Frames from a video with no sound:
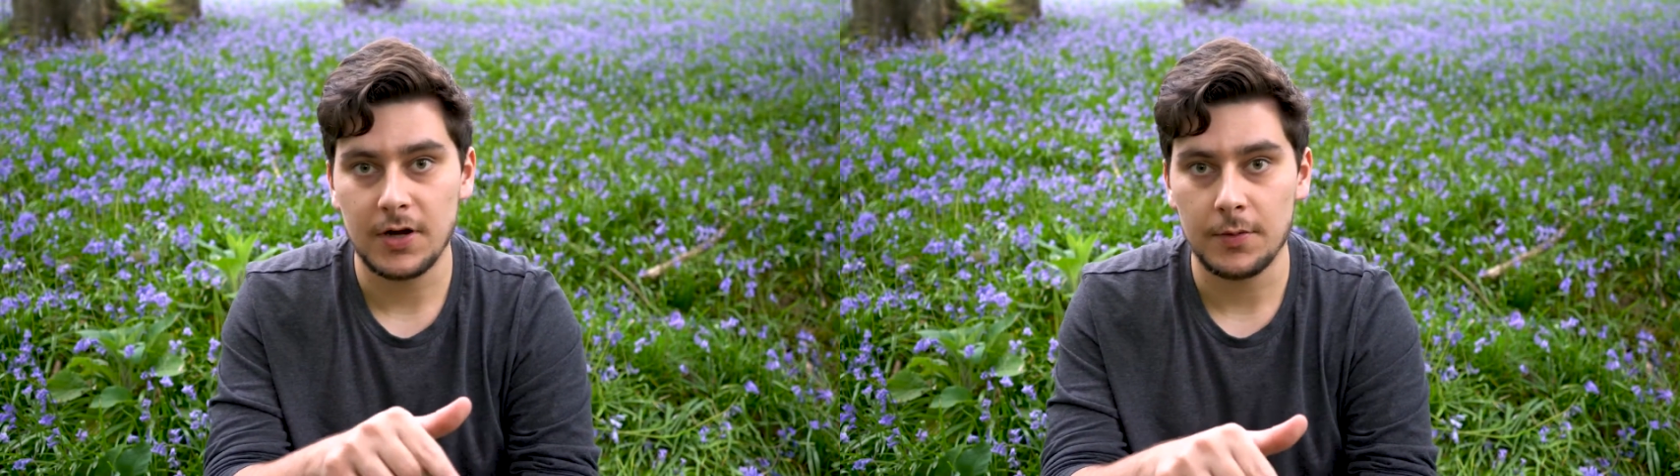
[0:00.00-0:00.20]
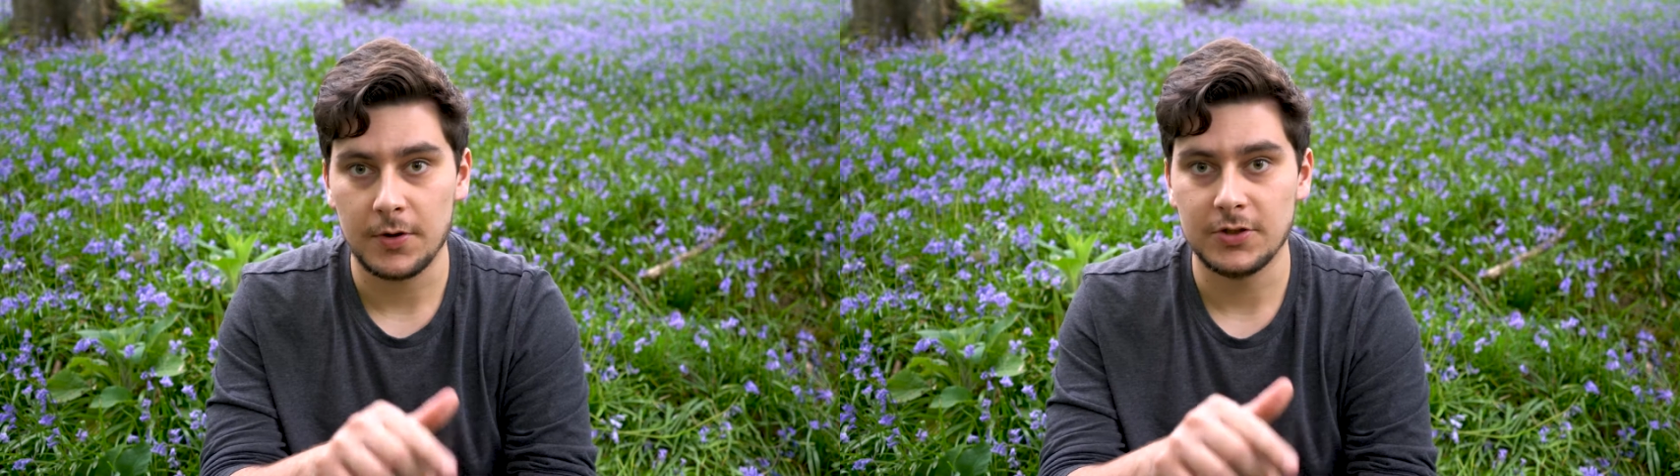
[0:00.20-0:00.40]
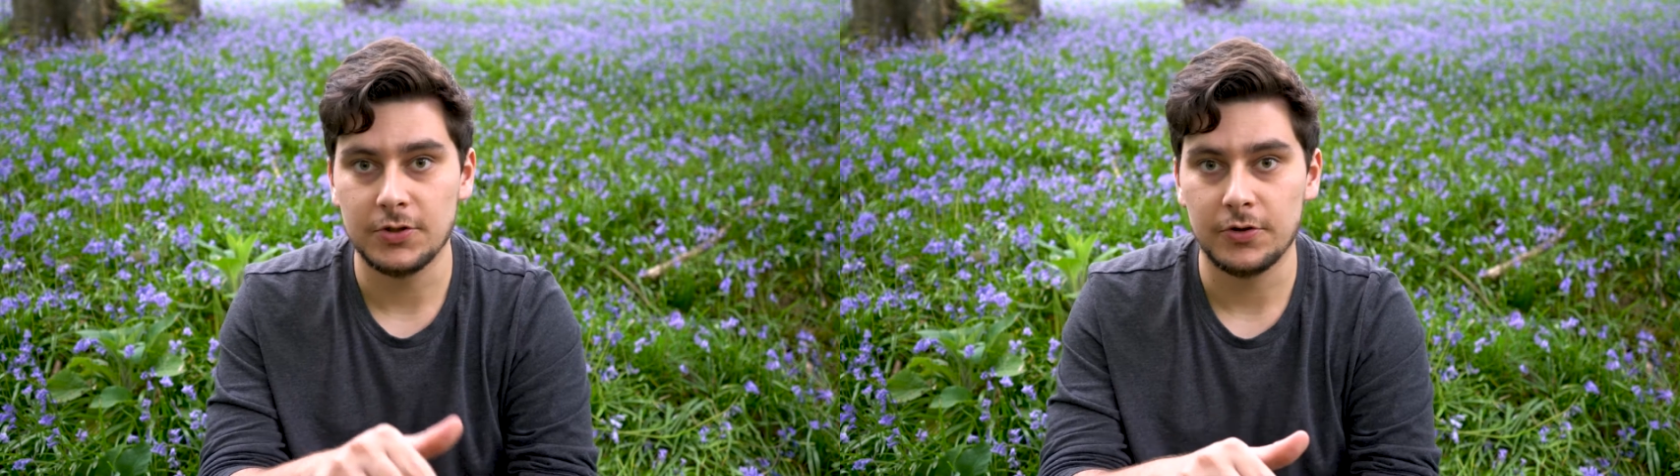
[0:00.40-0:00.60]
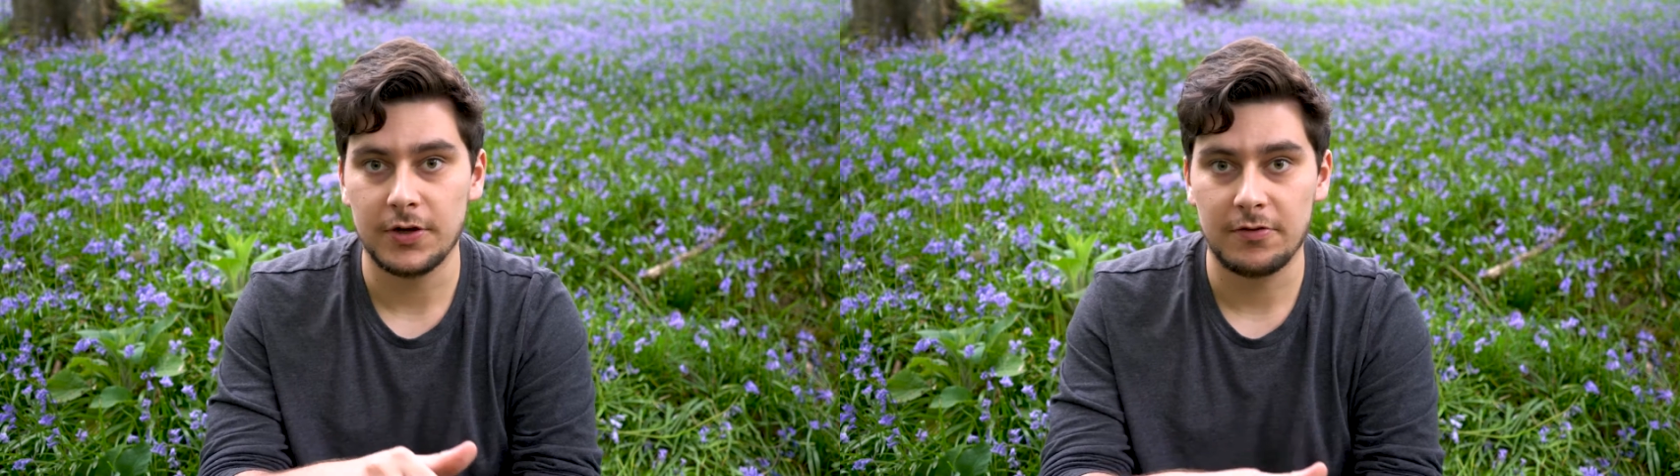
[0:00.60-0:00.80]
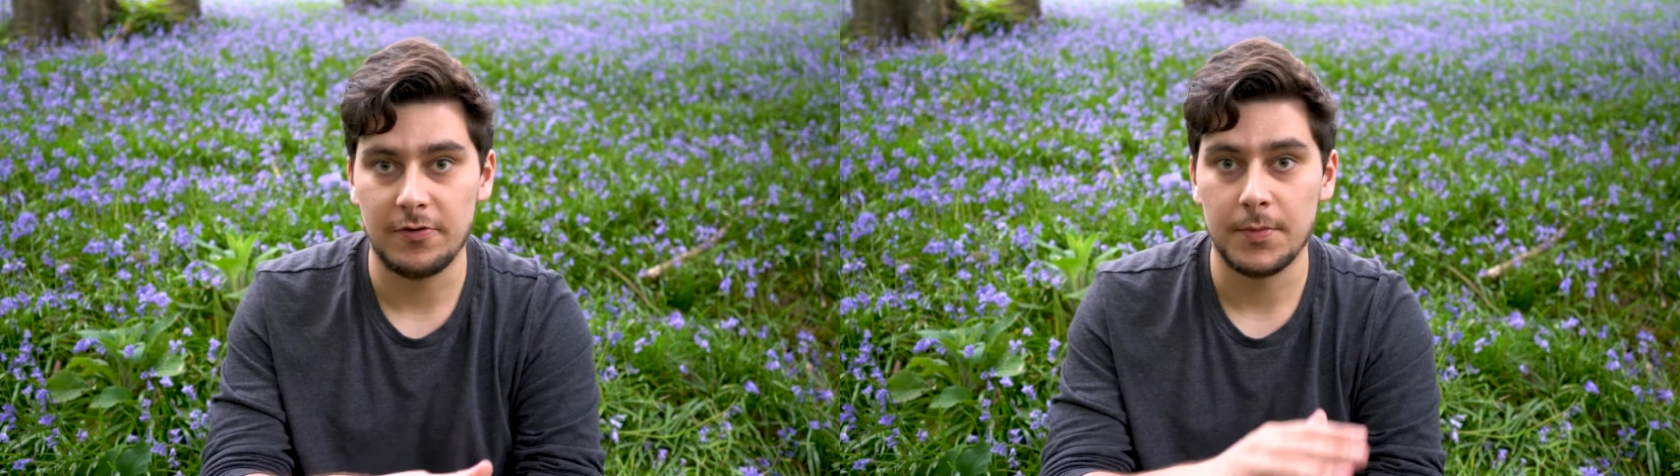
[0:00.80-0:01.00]
I'm going to talk you
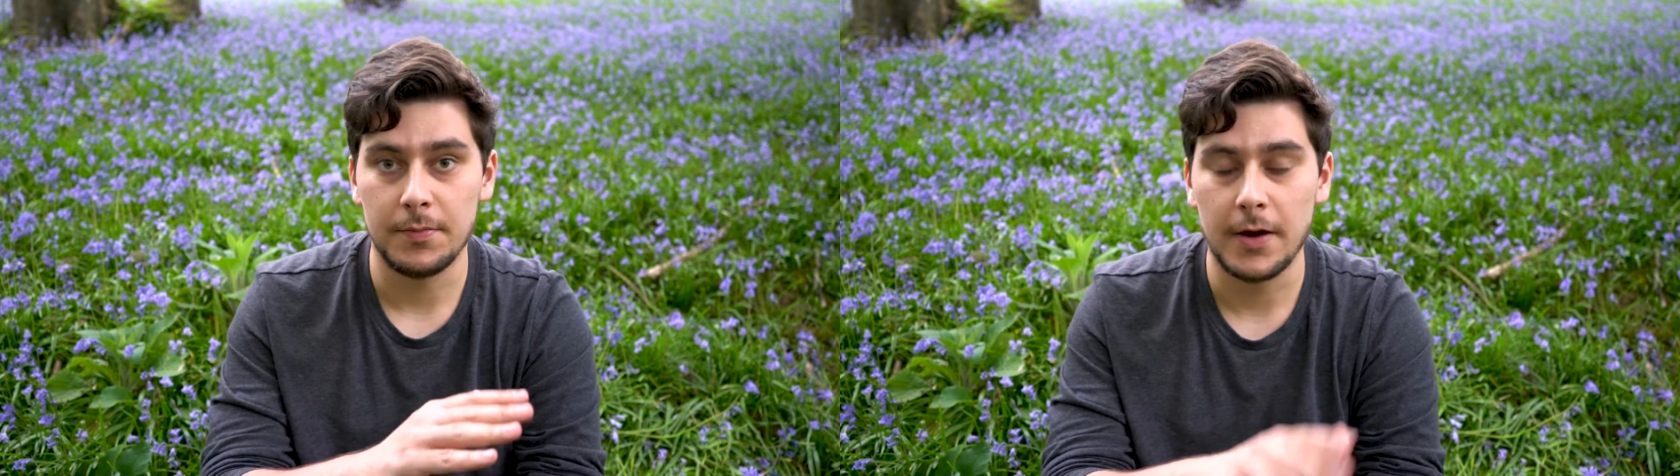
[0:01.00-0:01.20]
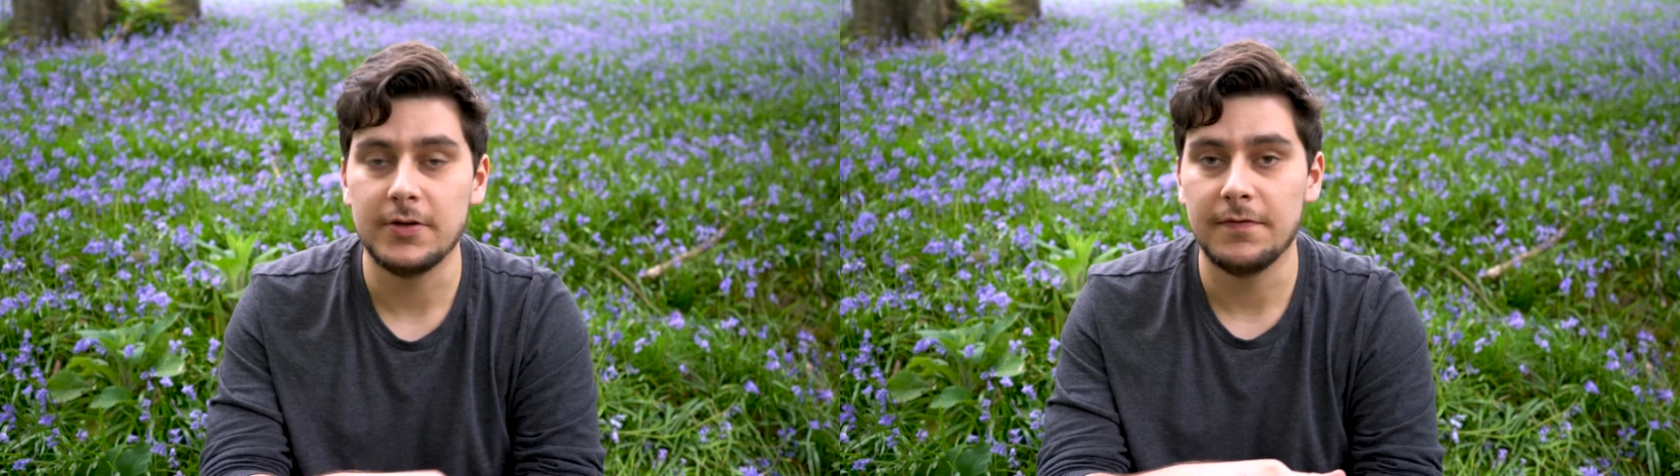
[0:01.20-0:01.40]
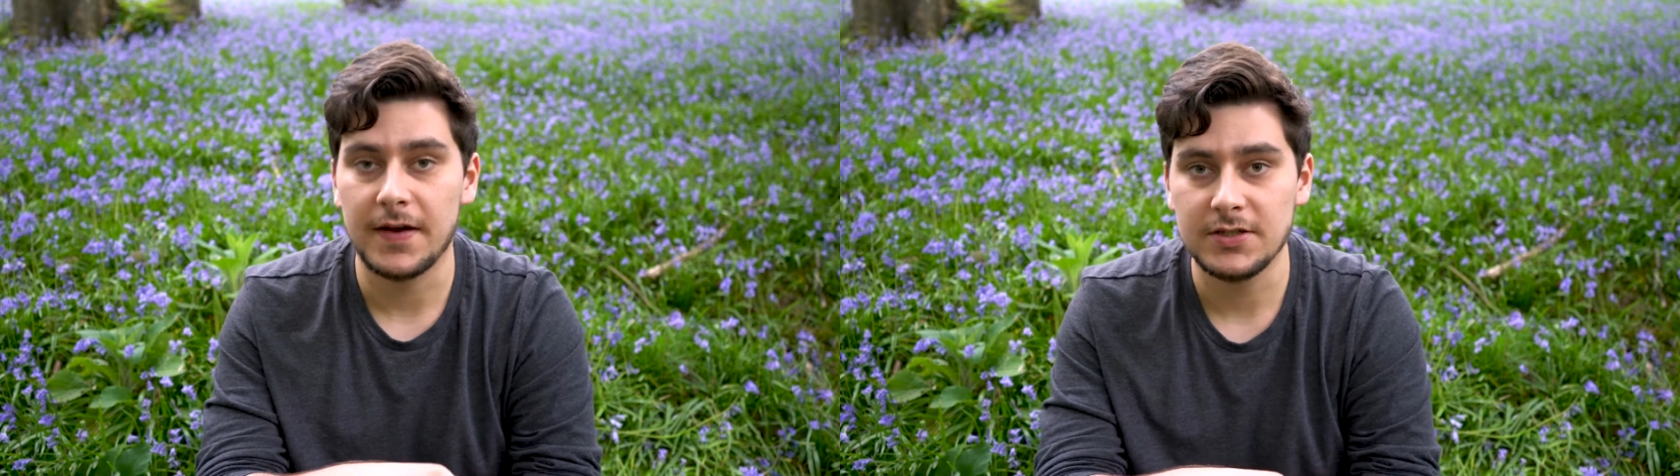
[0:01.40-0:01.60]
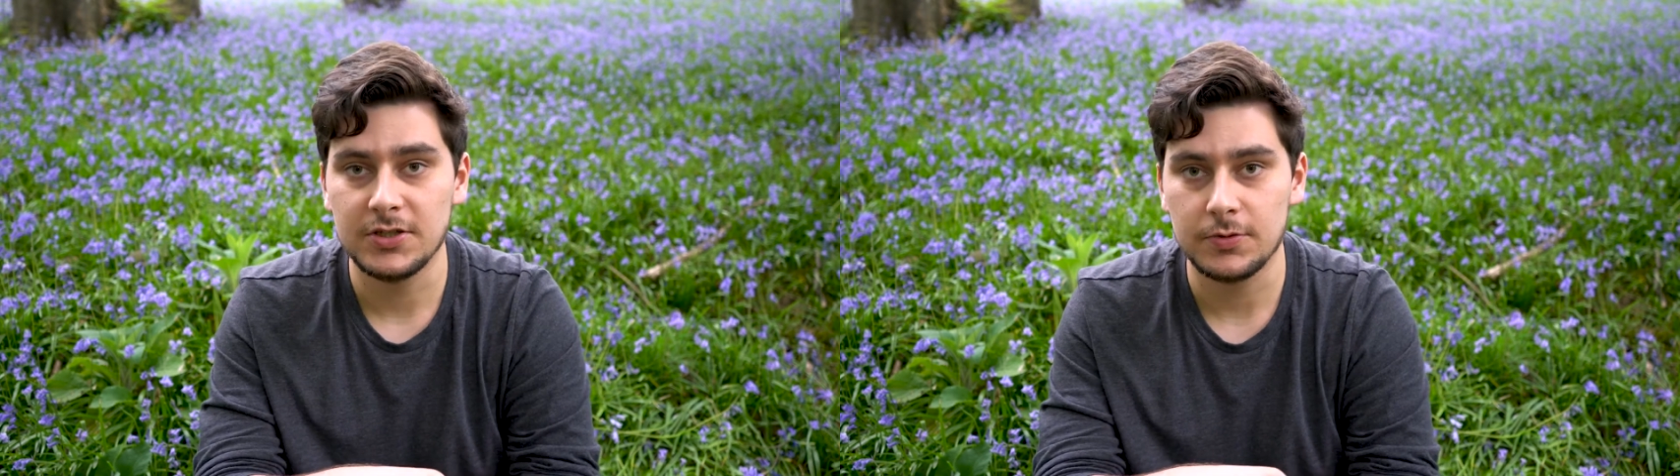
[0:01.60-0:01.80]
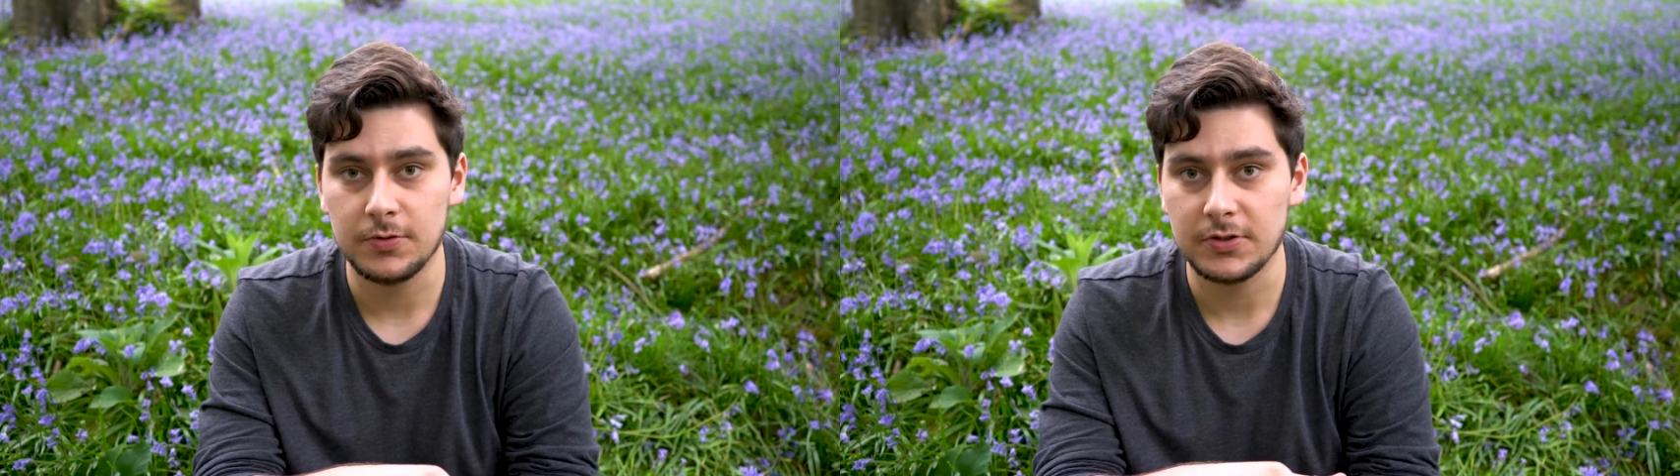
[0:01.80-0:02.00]
through my motivation
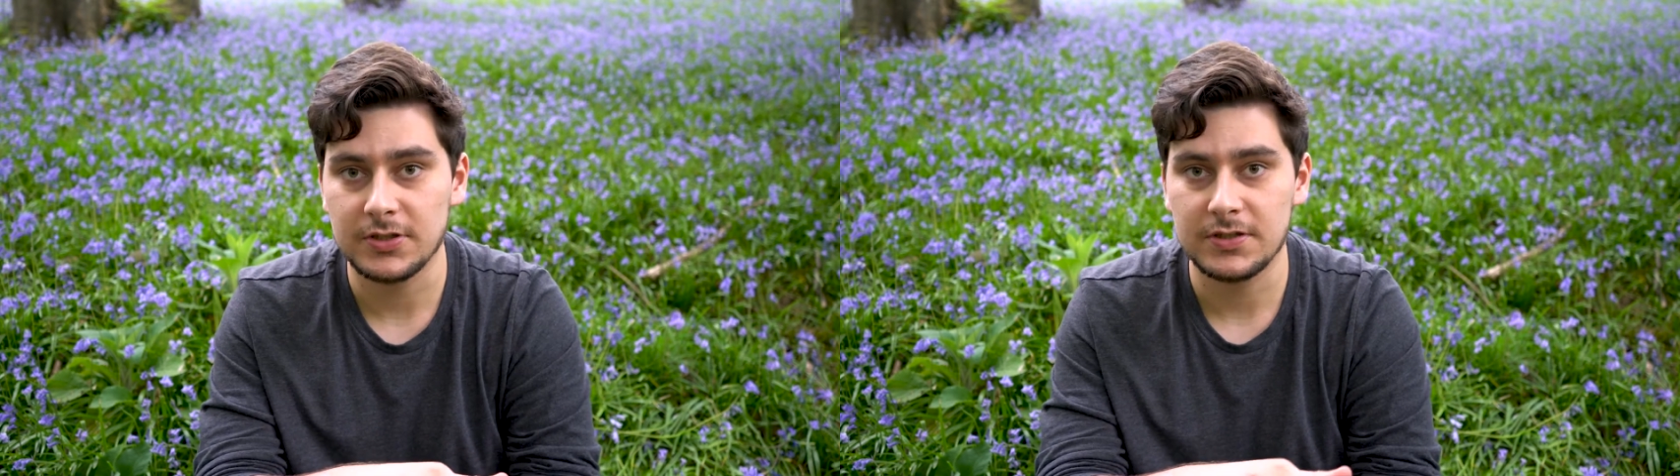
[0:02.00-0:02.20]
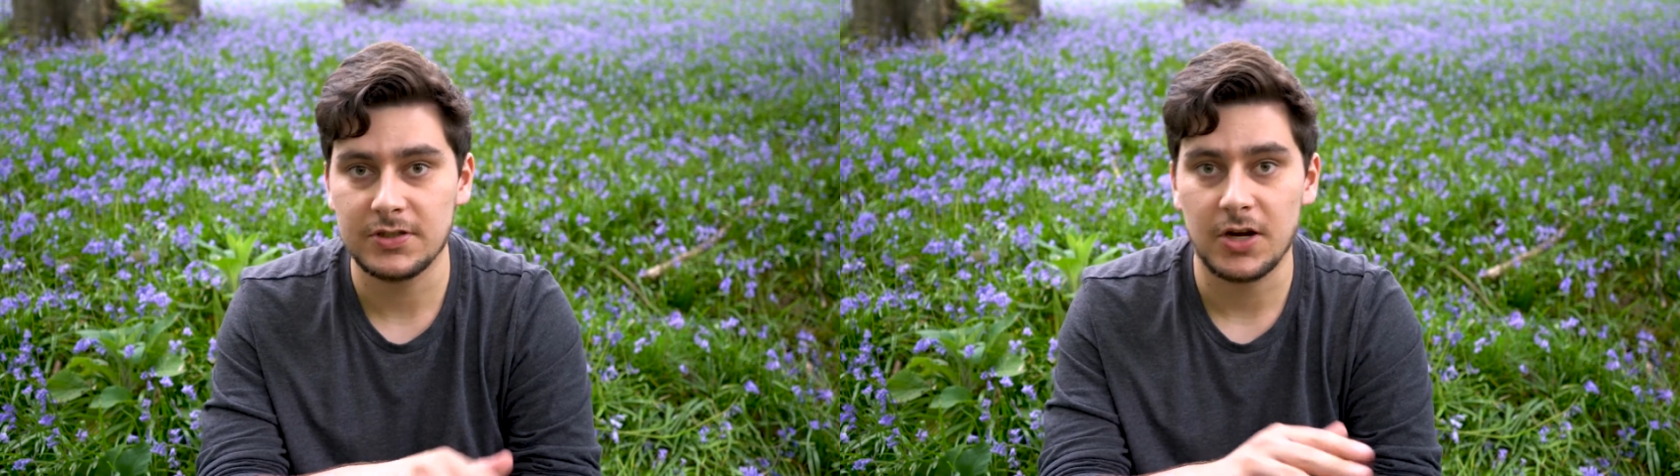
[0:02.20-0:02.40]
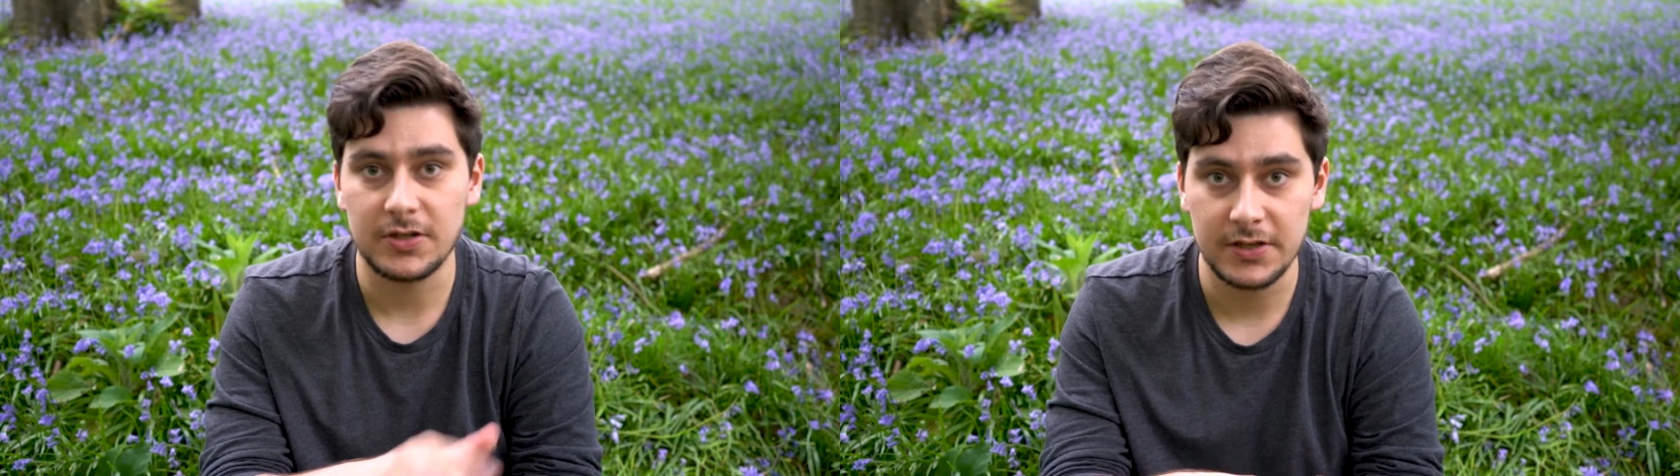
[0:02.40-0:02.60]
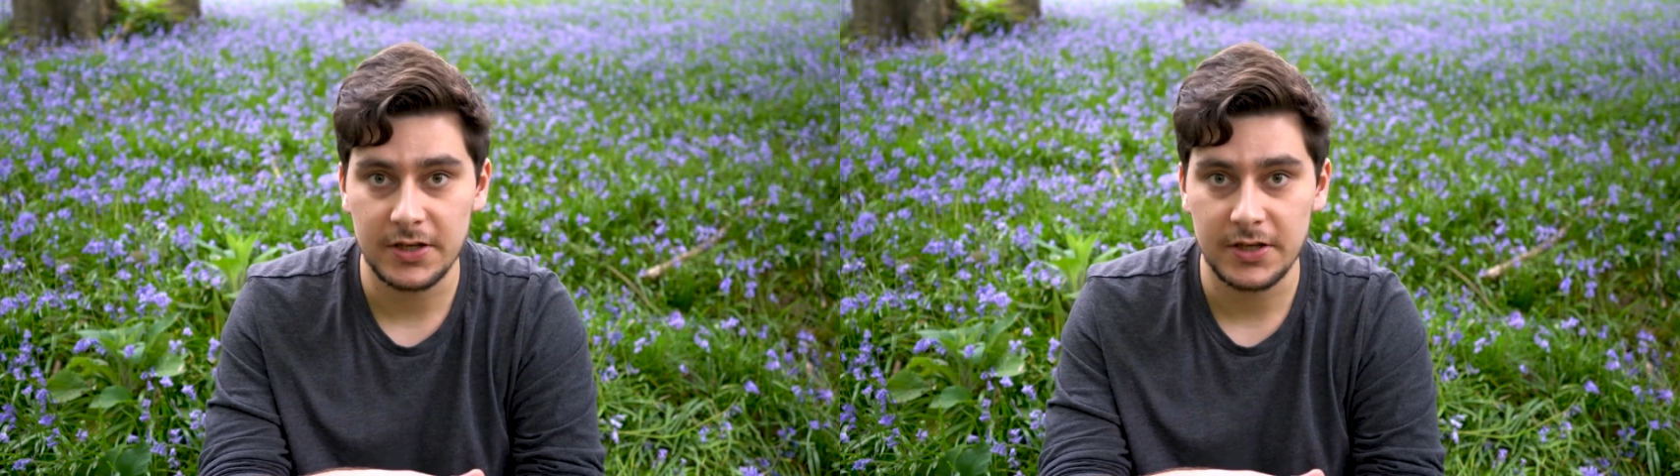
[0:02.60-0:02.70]
towards starting